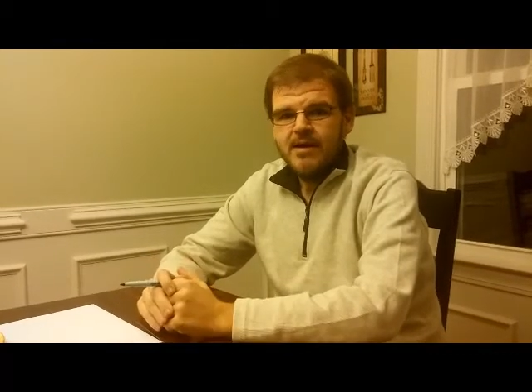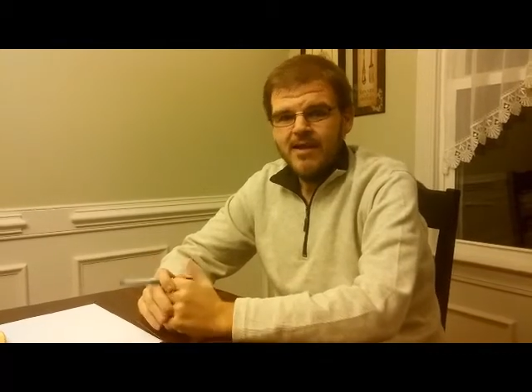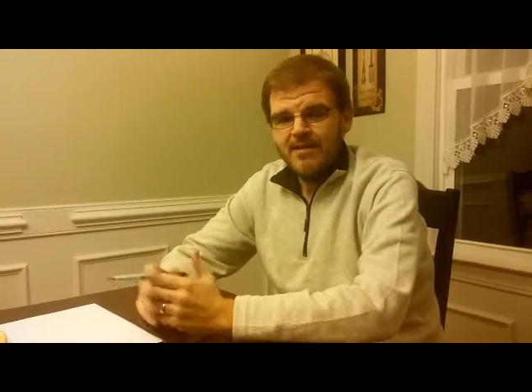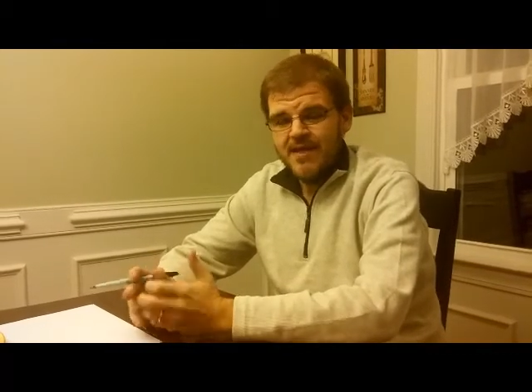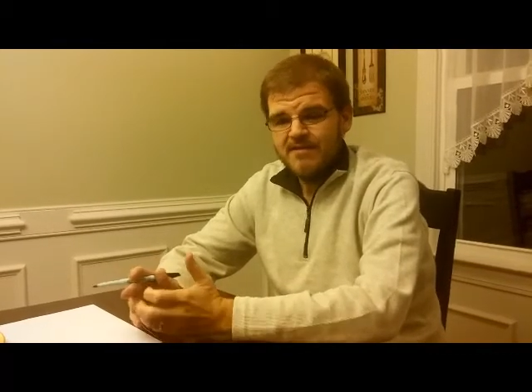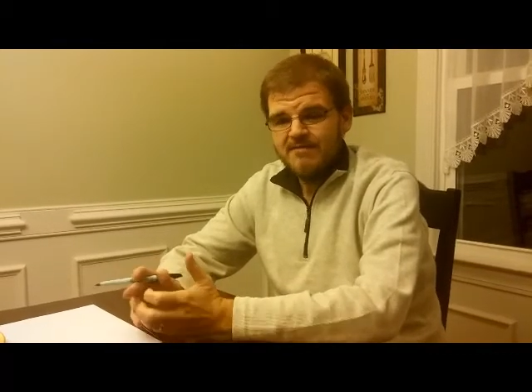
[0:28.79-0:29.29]

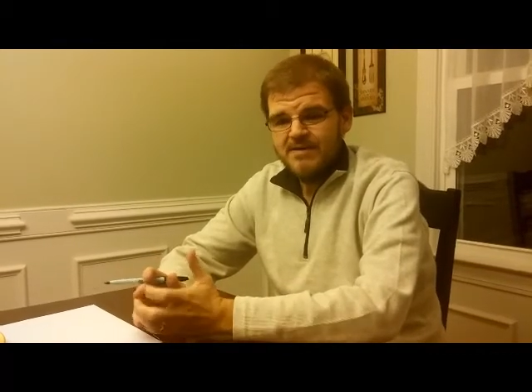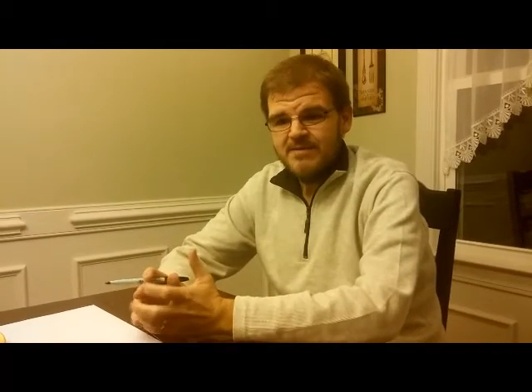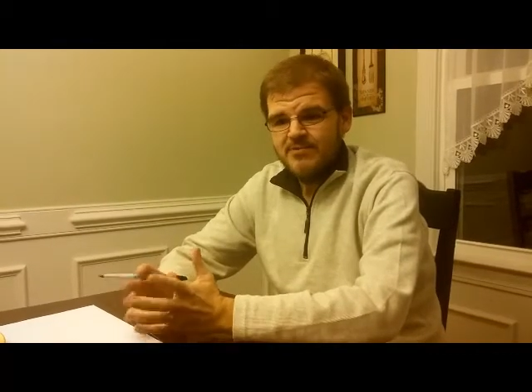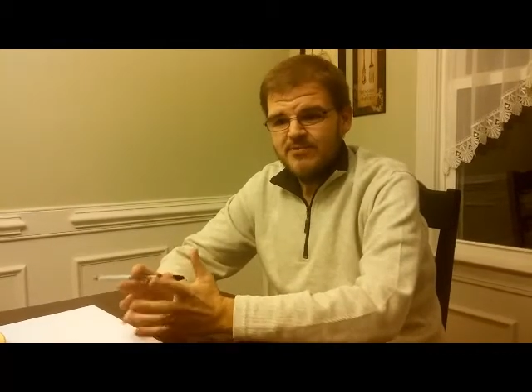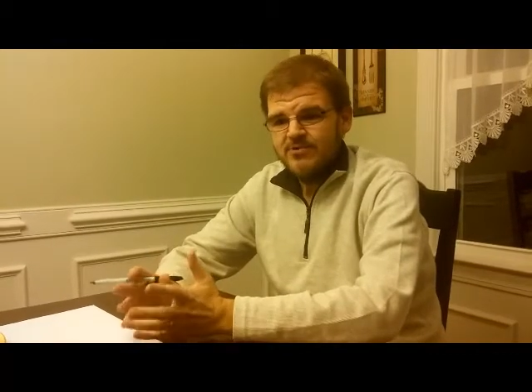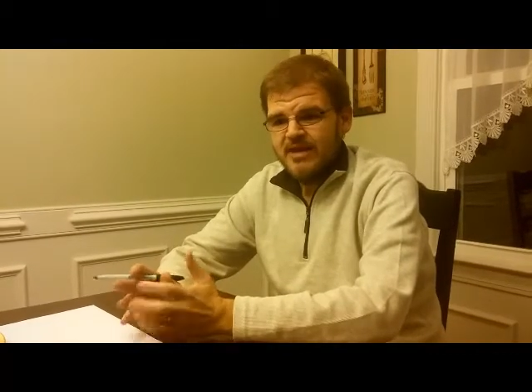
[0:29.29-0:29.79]
A lot of
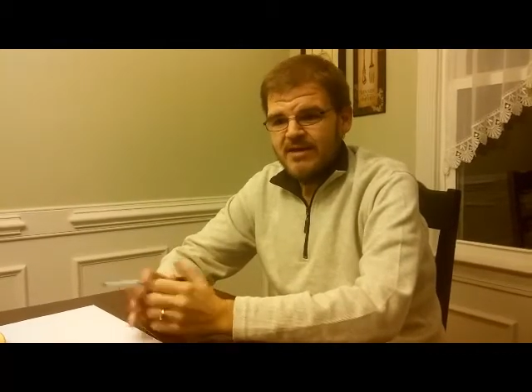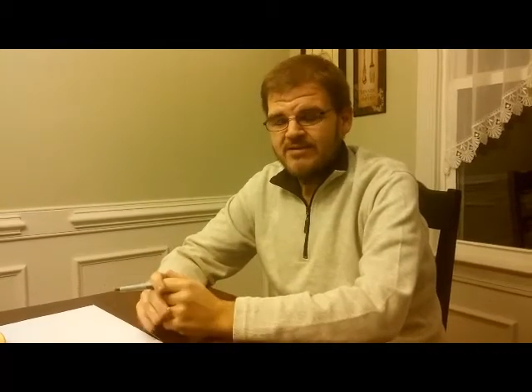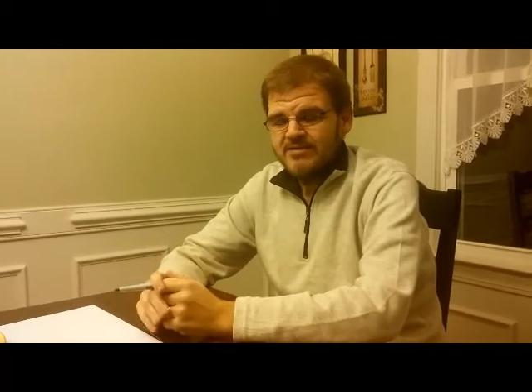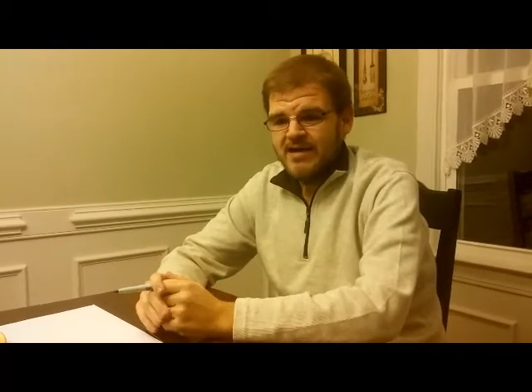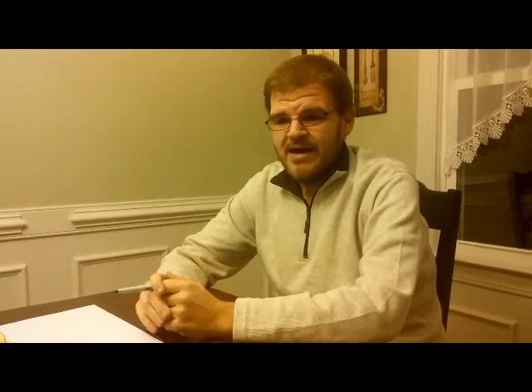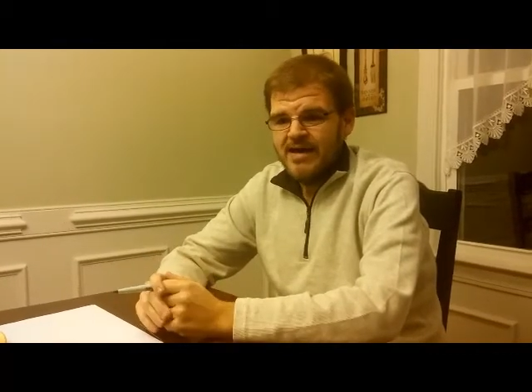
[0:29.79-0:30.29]
people look
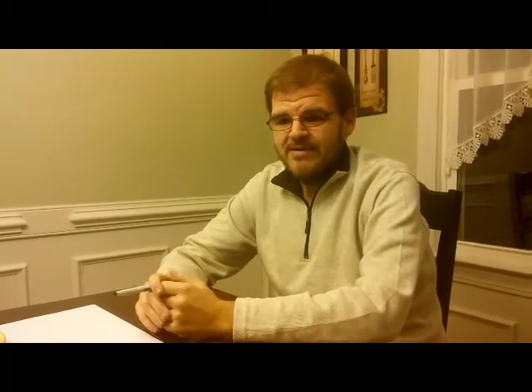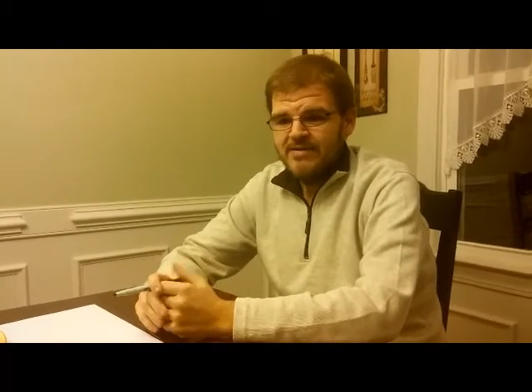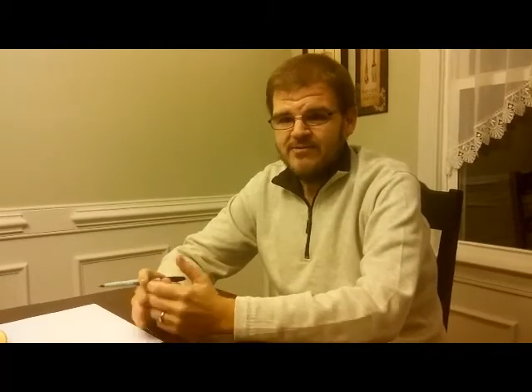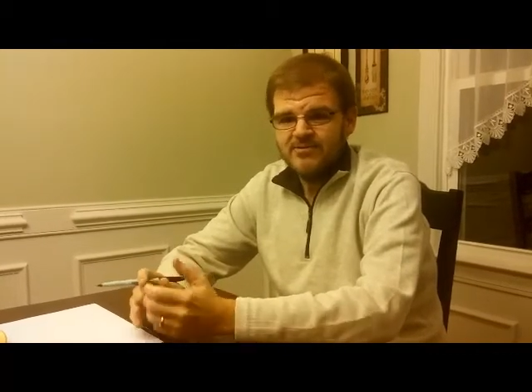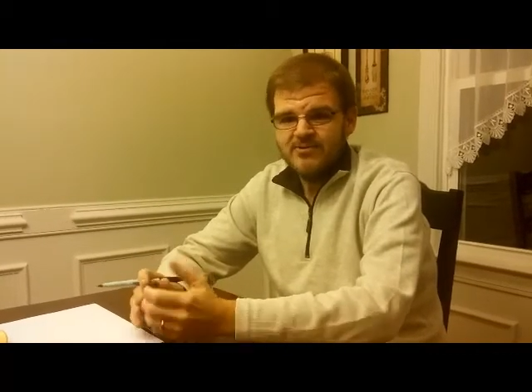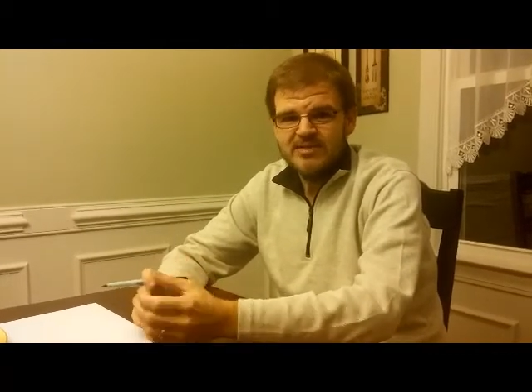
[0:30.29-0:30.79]

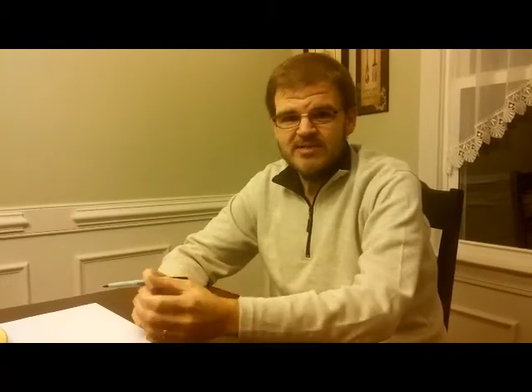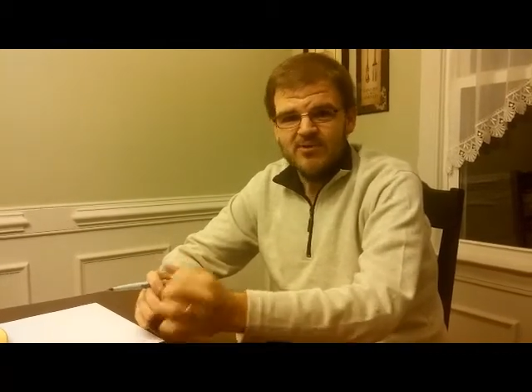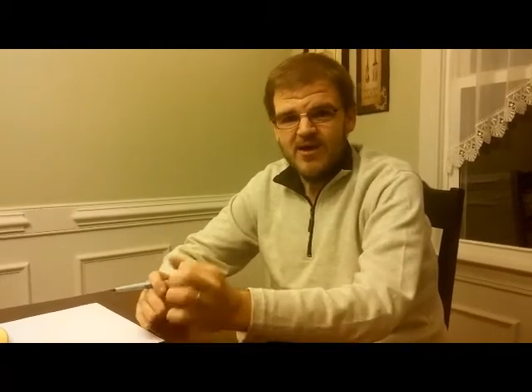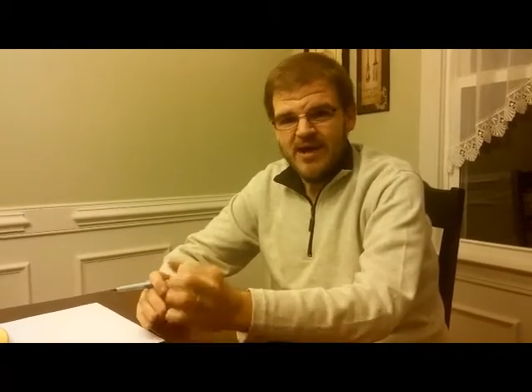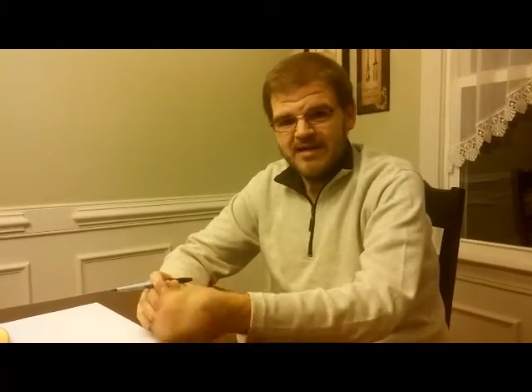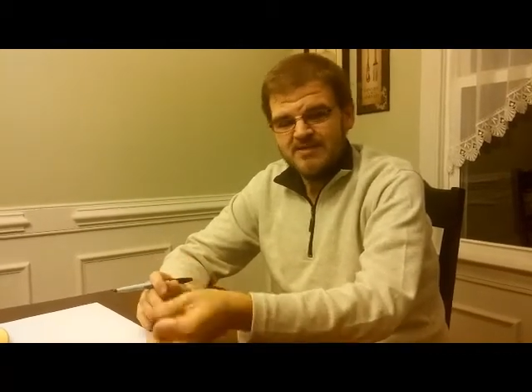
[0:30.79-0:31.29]
outside, they'll see
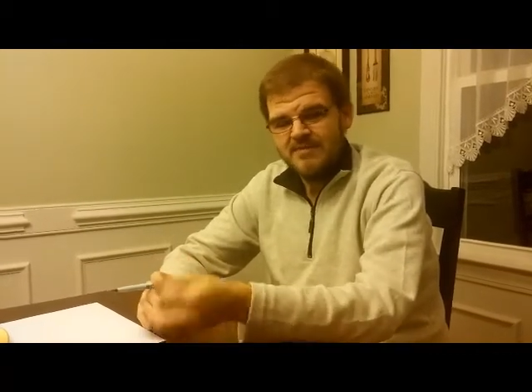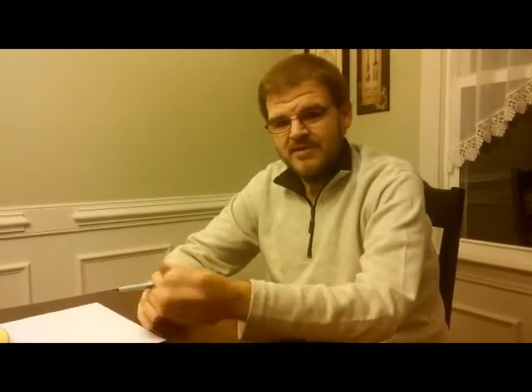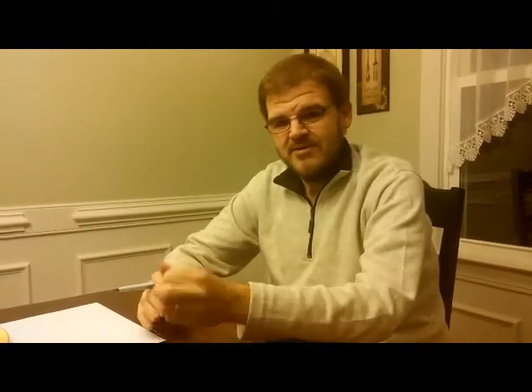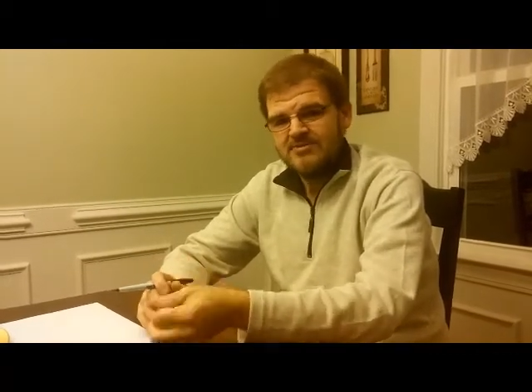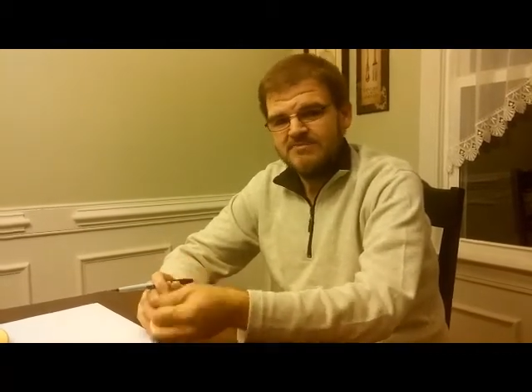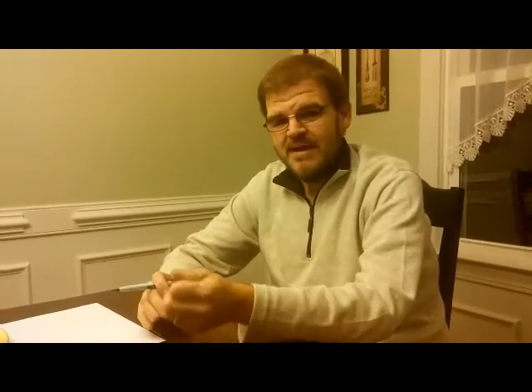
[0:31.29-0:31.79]
little ice
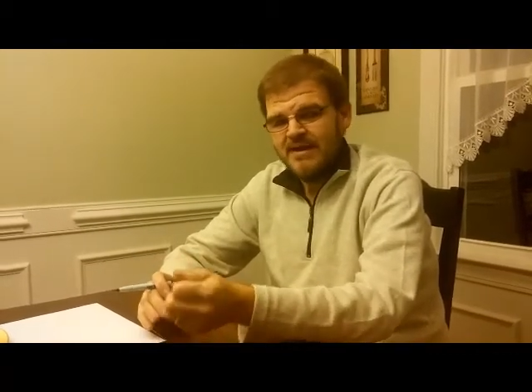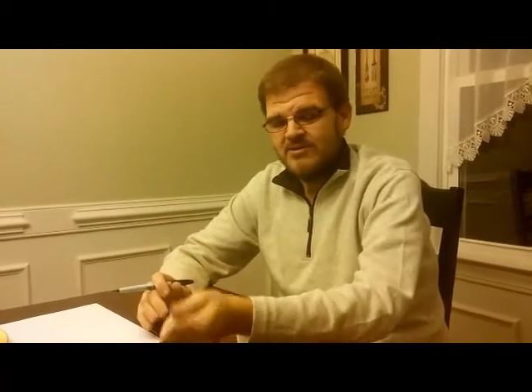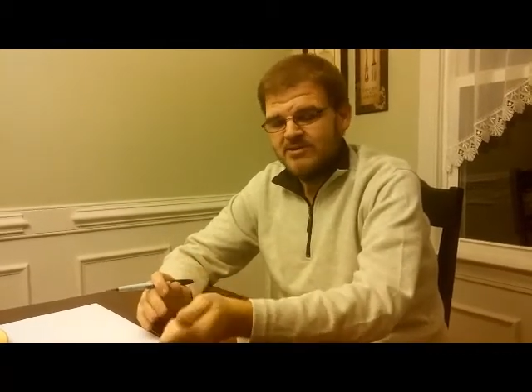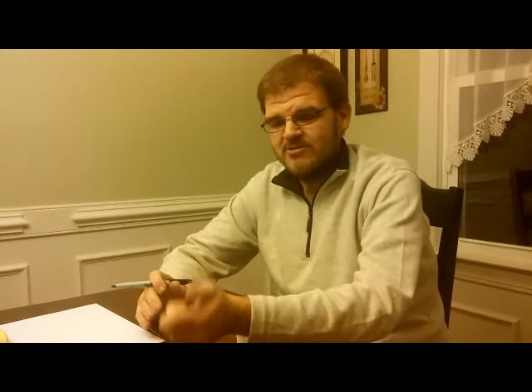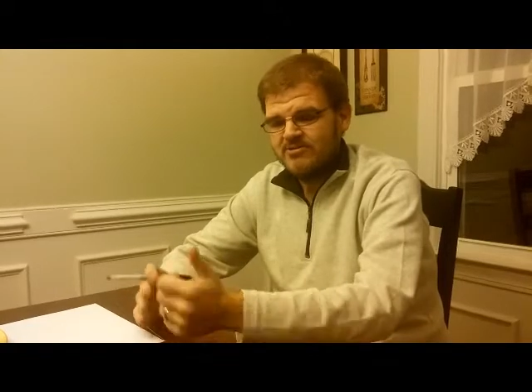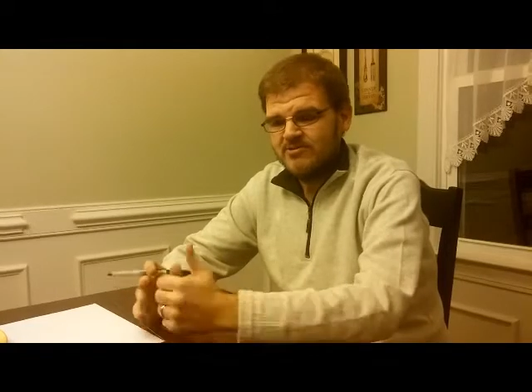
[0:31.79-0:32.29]
pellets
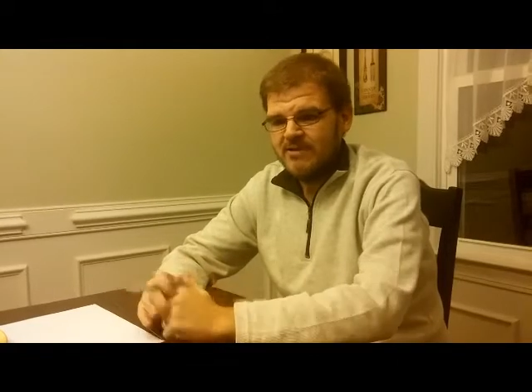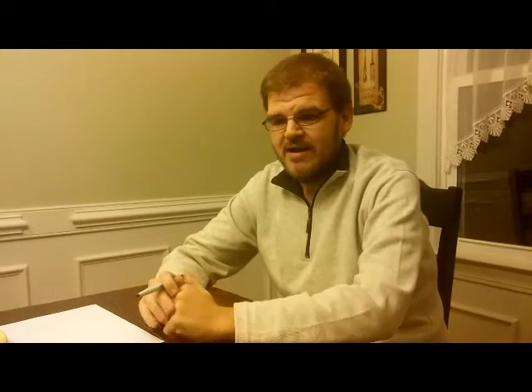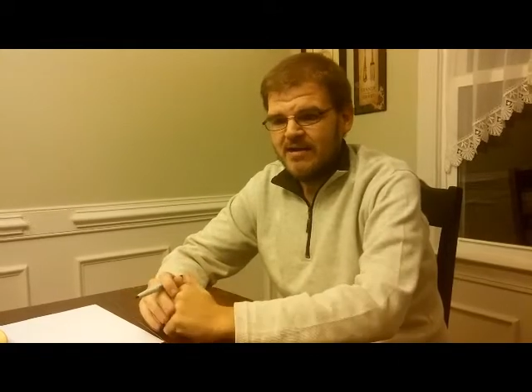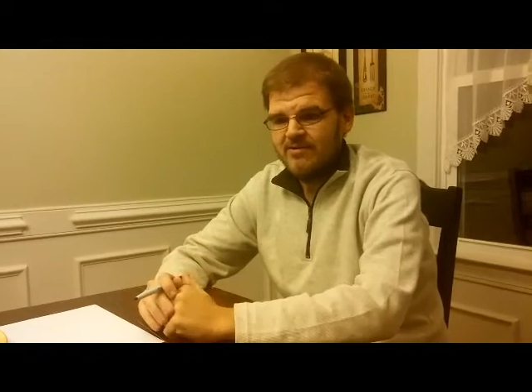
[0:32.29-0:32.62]
bouncing on the ground,